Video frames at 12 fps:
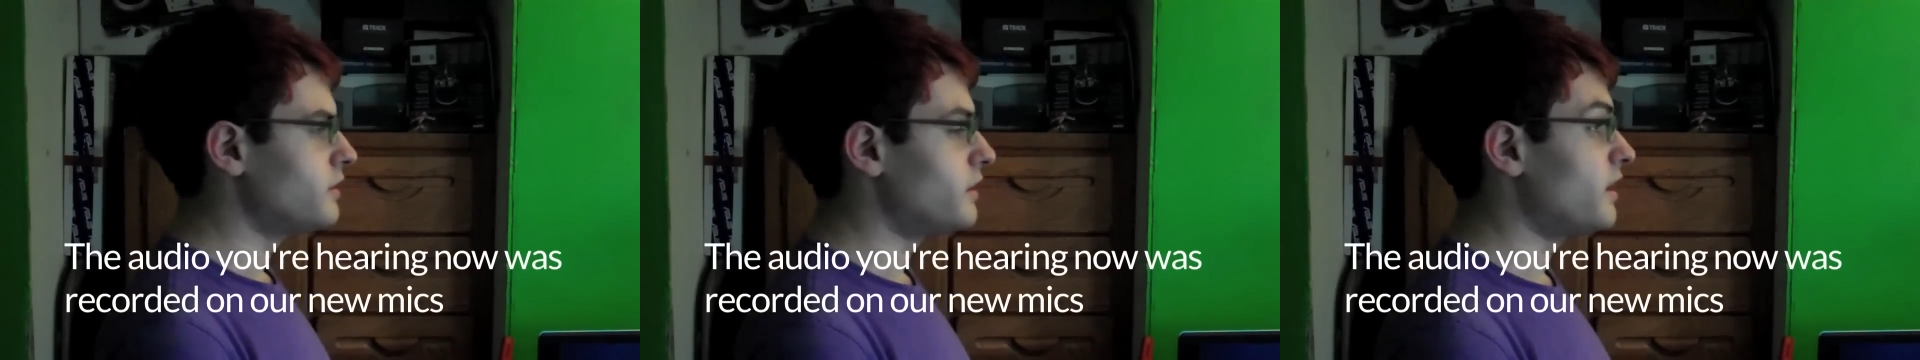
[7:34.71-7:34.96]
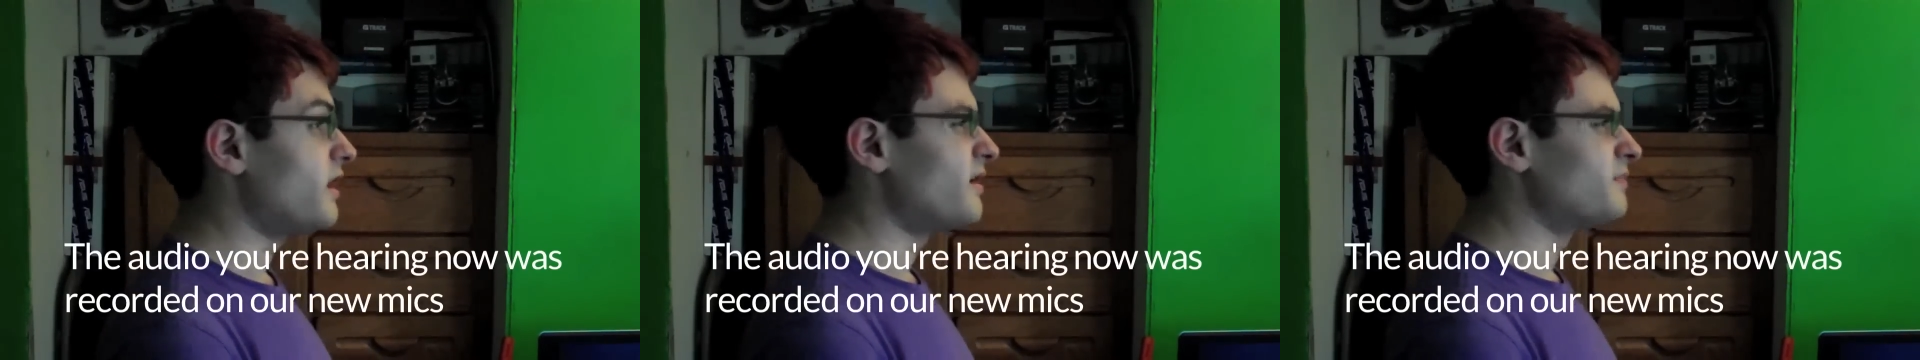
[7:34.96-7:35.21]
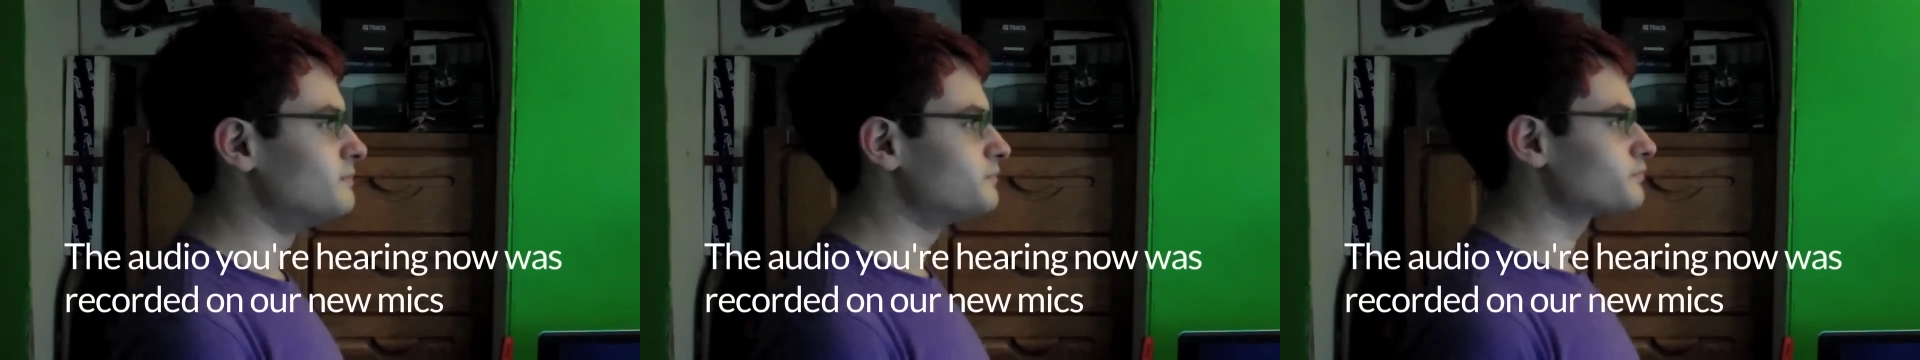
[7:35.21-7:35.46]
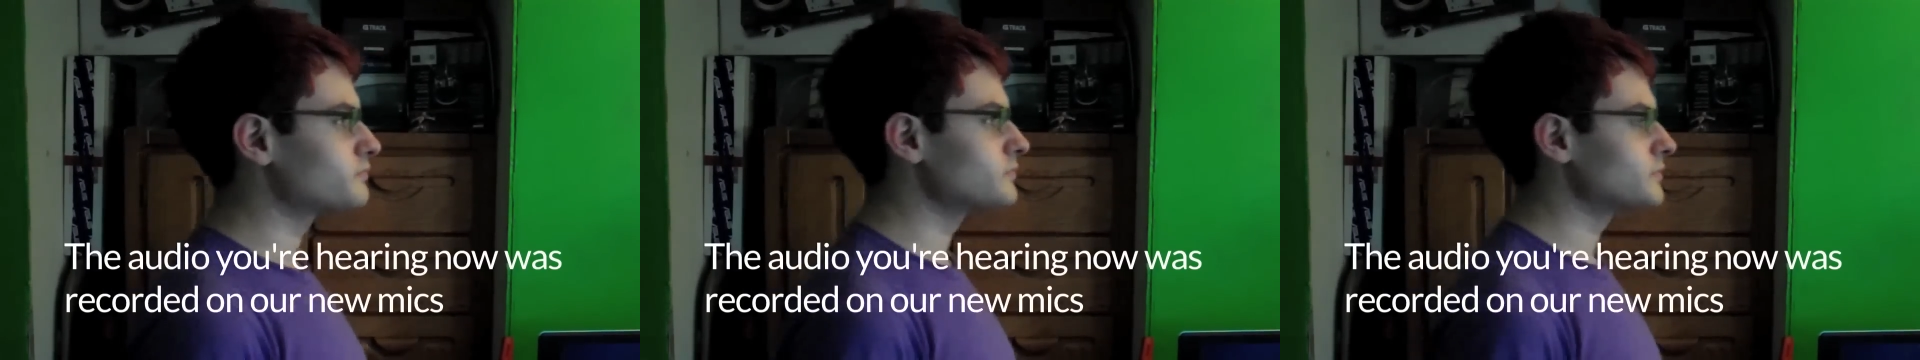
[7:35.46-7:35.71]
I'm
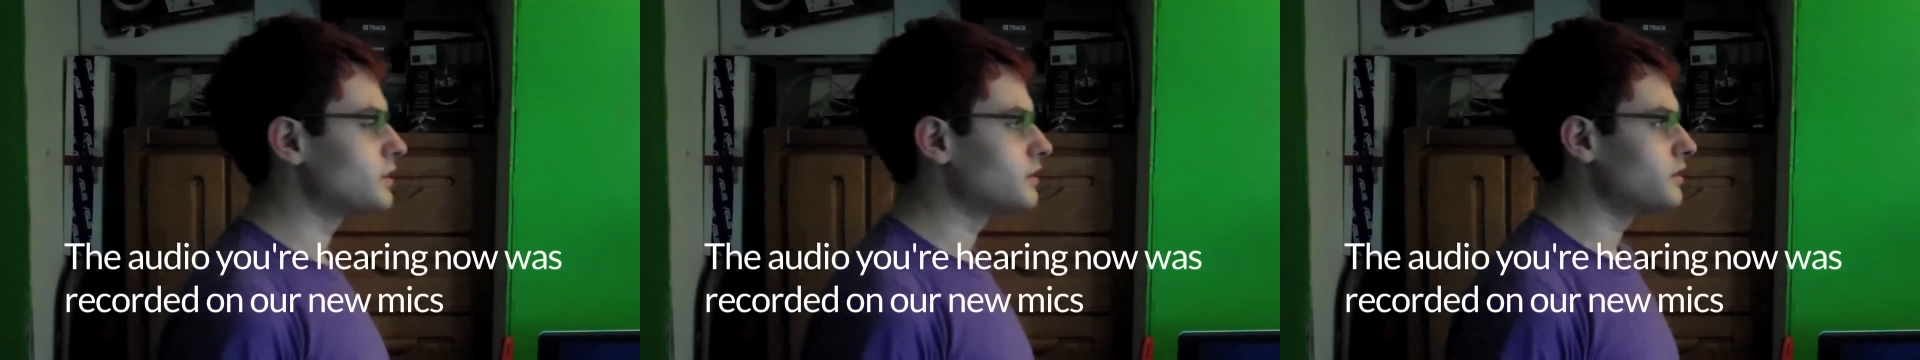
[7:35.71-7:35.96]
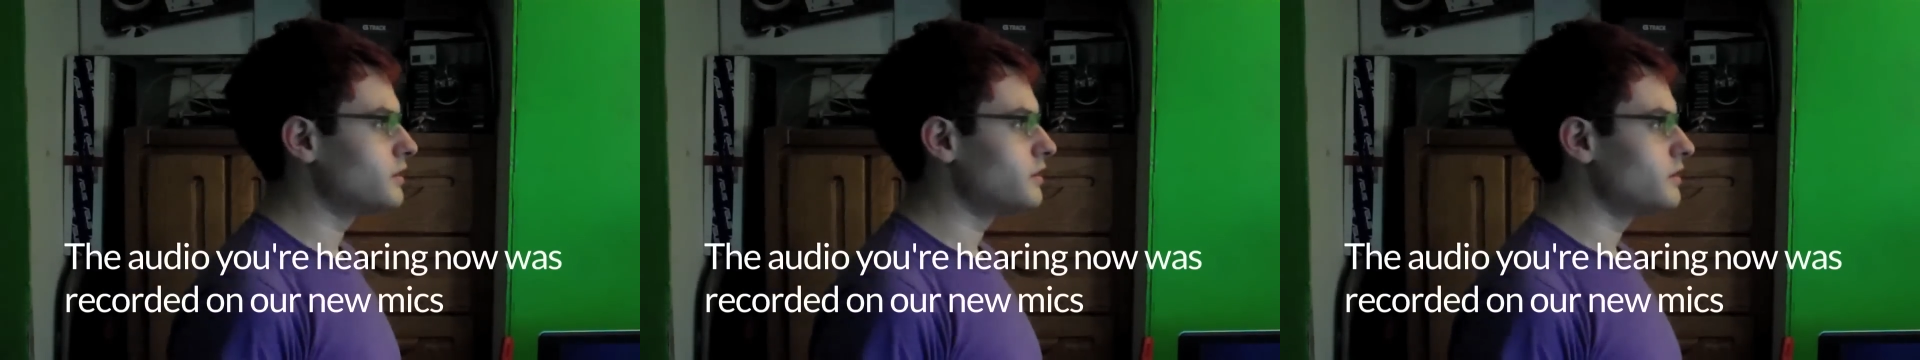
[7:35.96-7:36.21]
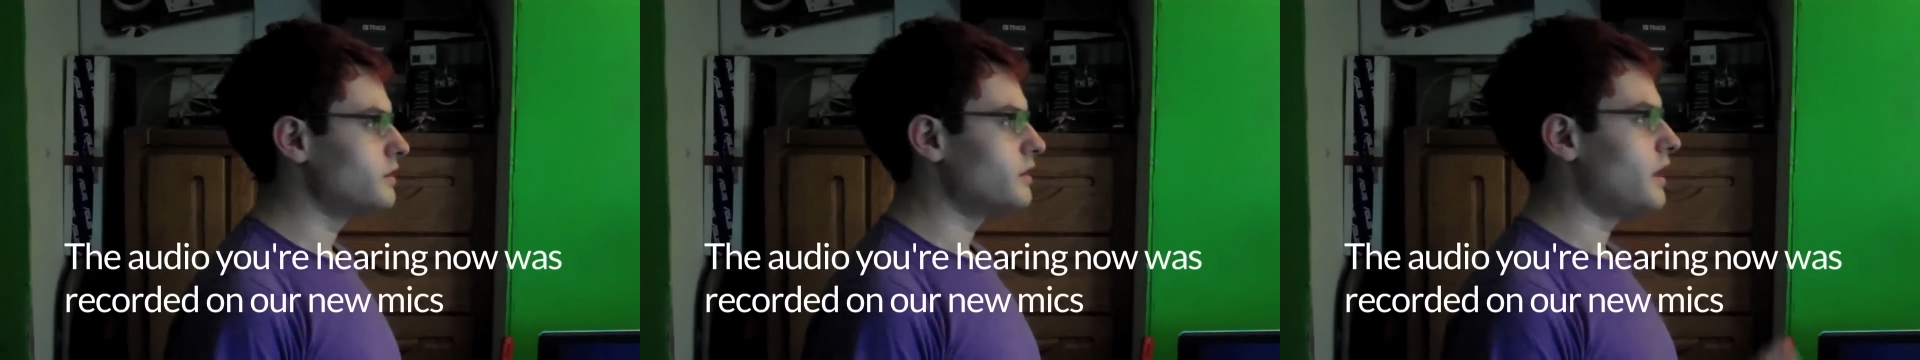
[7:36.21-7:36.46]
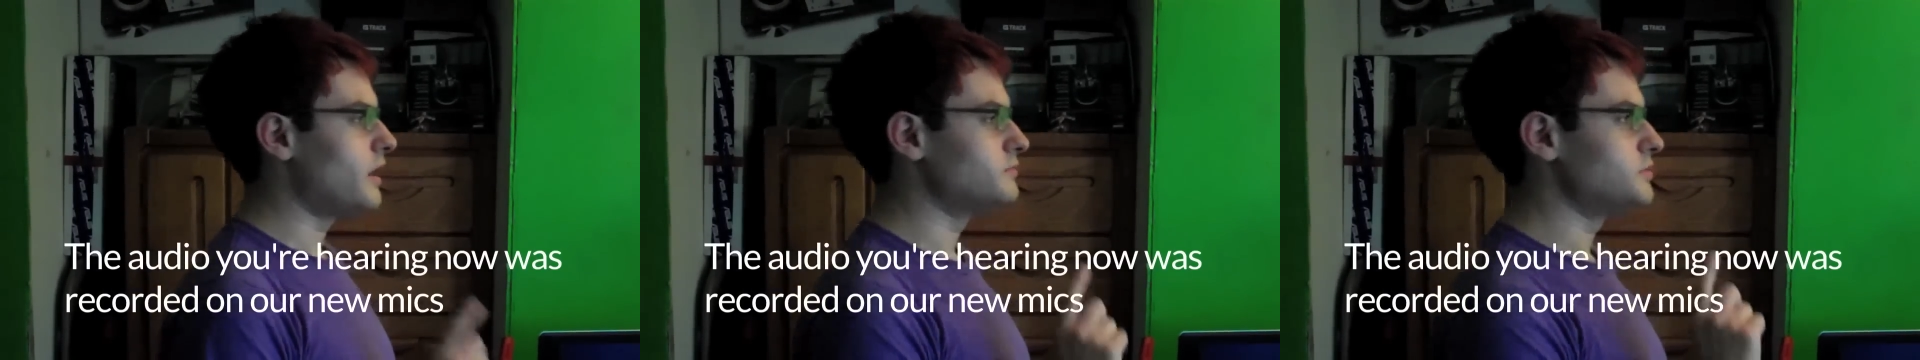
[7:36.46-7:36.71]

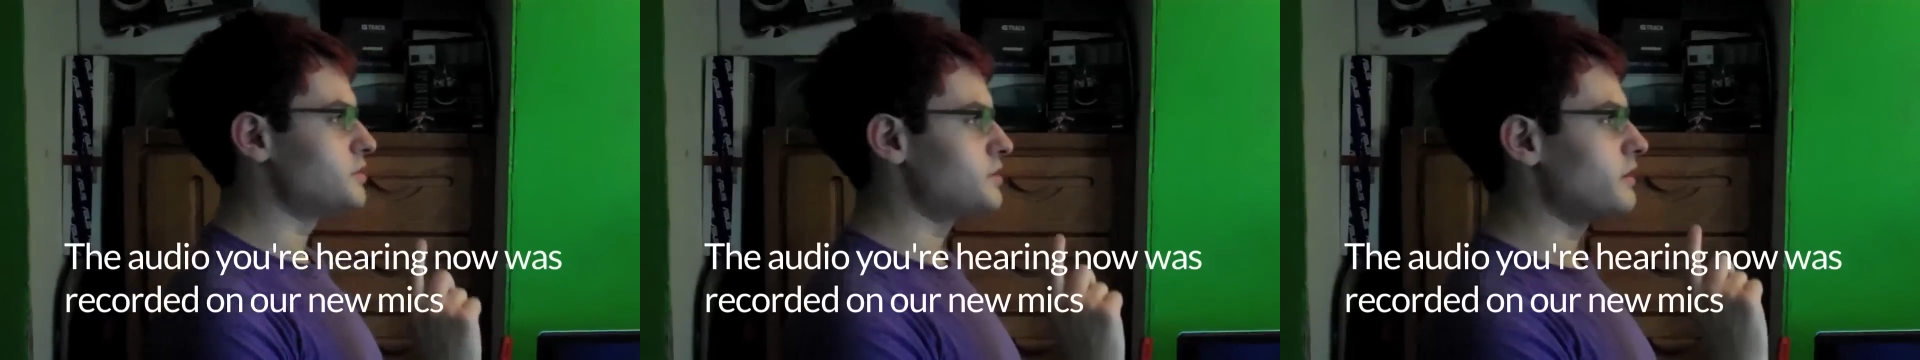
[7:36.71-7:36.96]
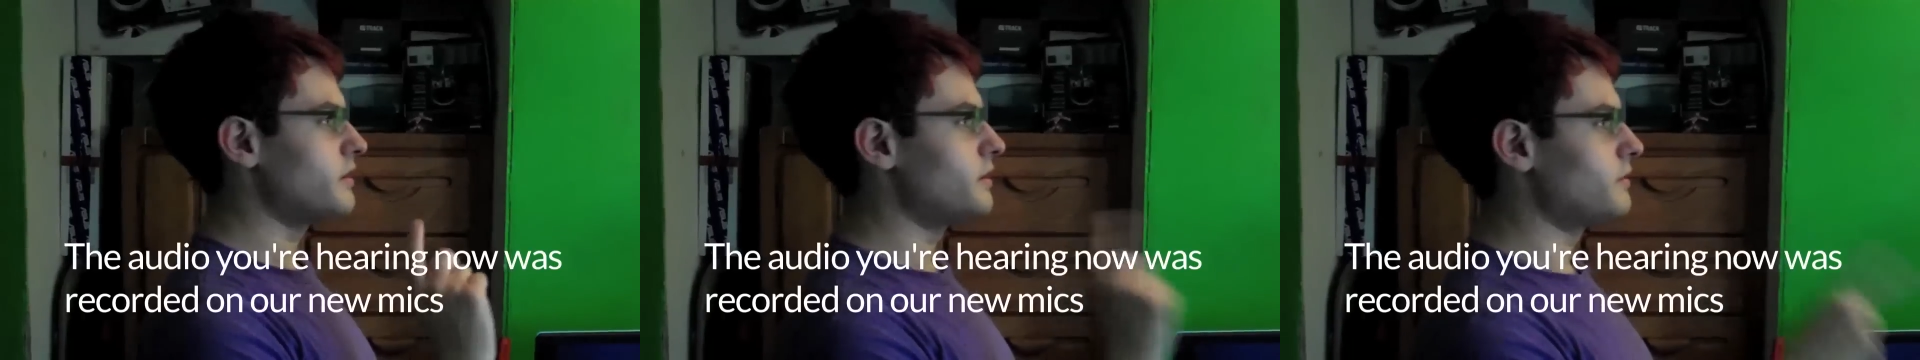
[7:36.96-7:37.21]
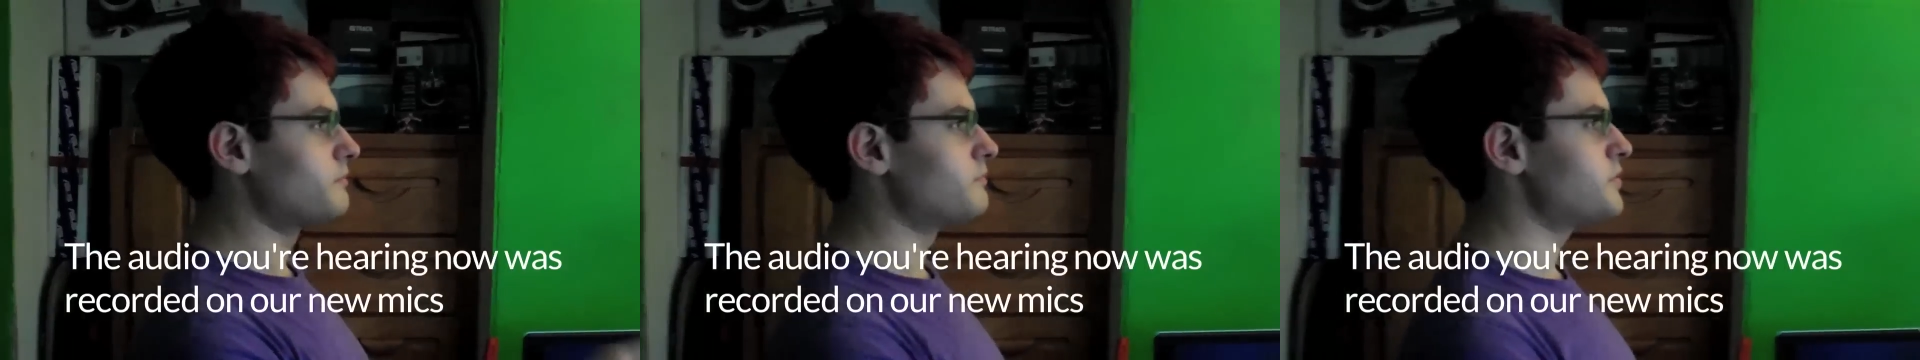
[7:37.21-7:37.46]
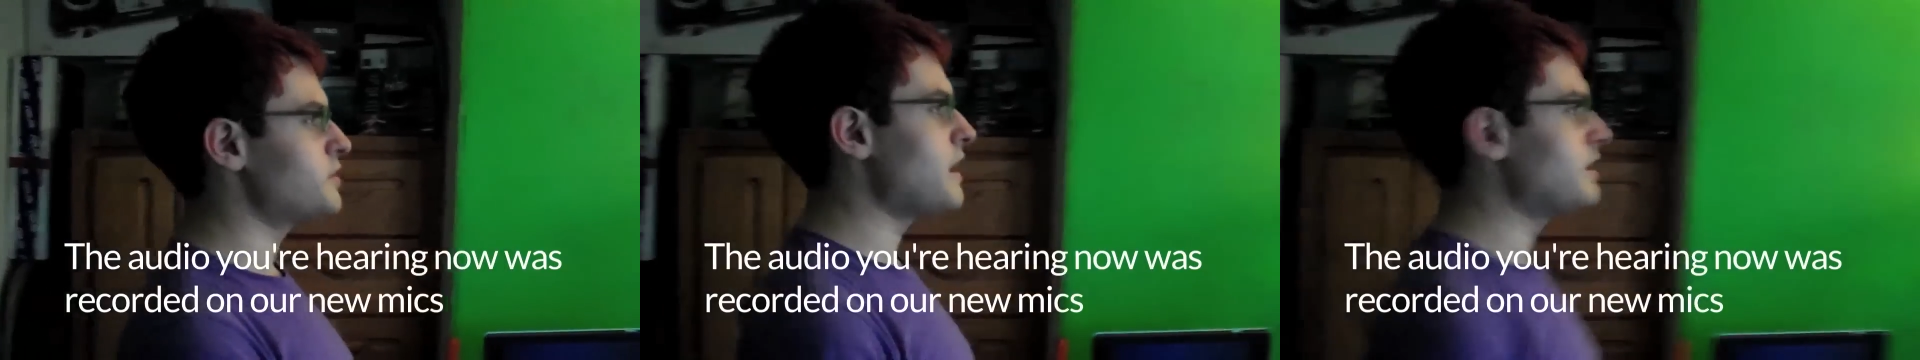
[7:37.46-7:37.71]
just
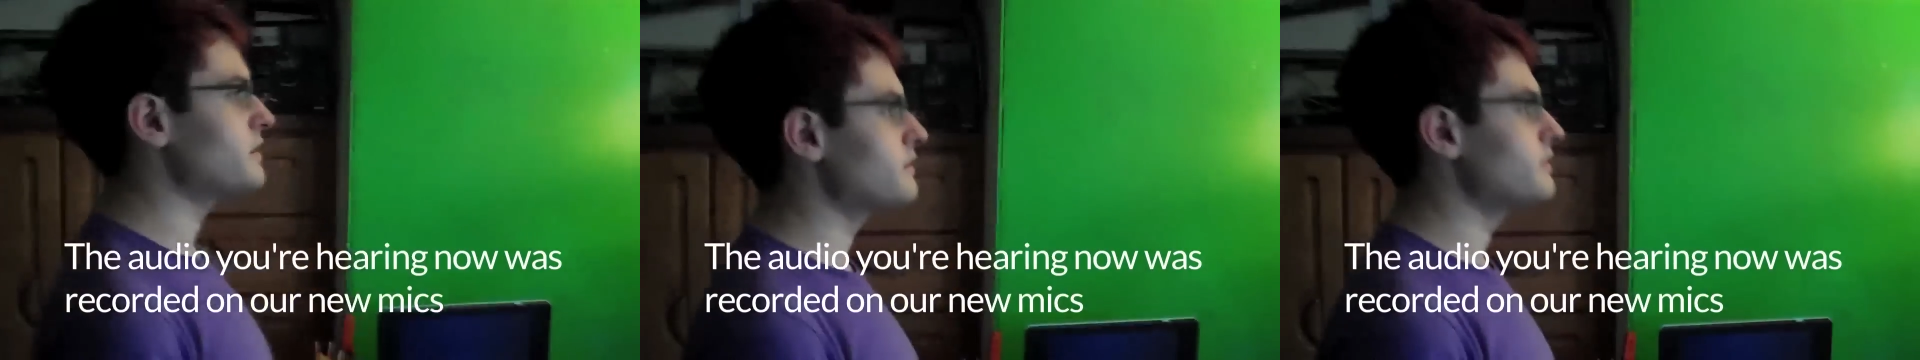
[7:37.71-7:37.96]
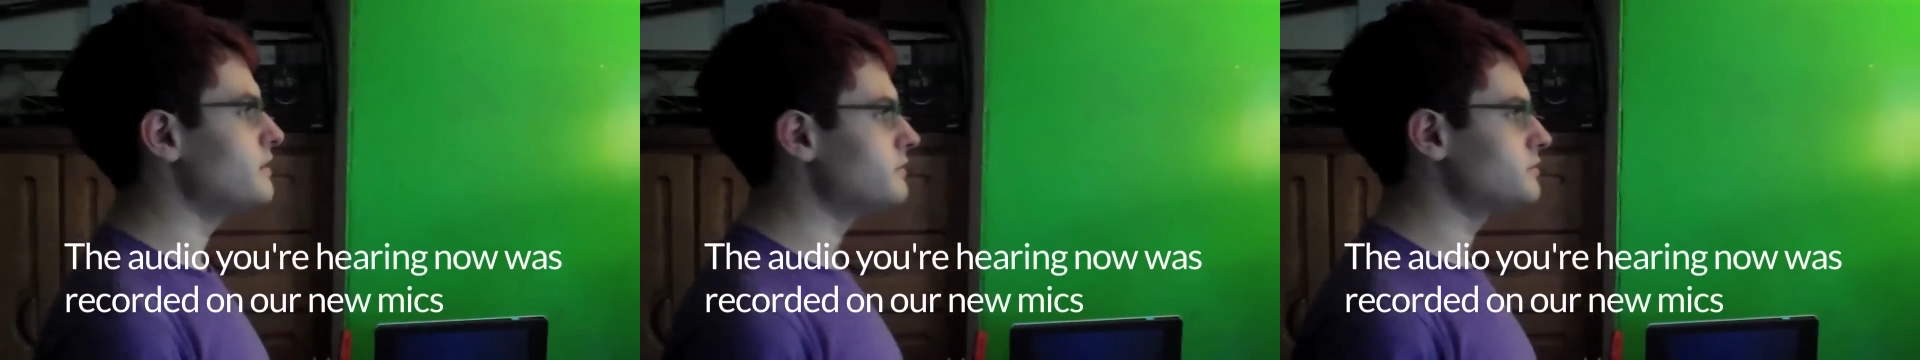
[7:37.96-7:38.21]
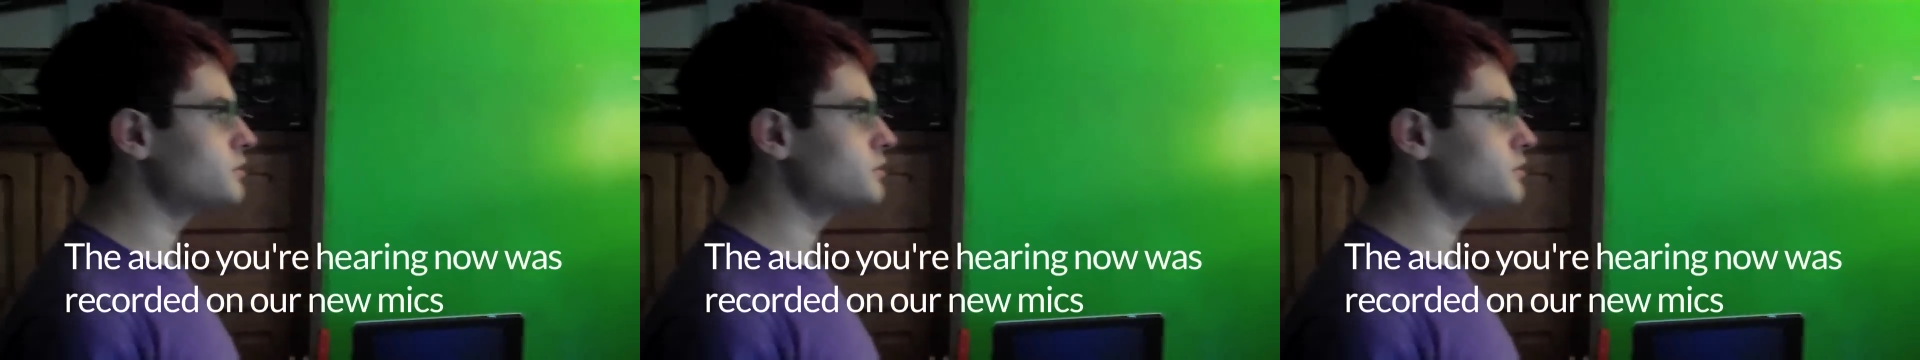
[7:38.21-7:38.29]
standing in the